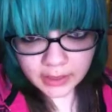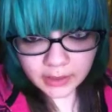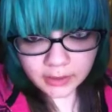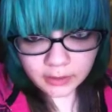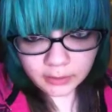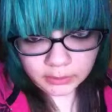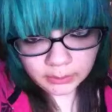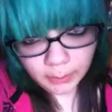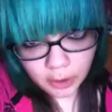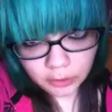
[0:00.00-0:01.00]
it
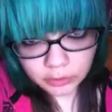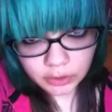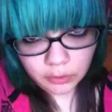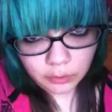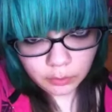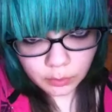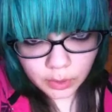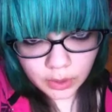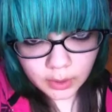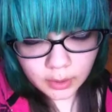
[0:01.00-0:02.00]
tomorrow, so
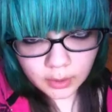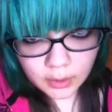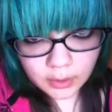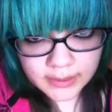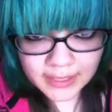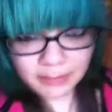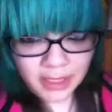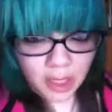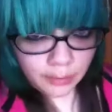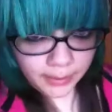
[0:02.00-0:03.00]
it's gonna
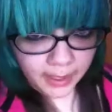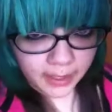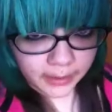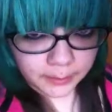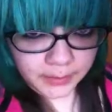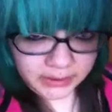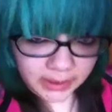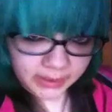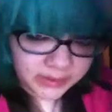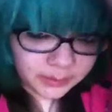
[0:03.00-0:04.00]
be all black,
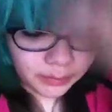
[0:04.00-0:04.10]
besides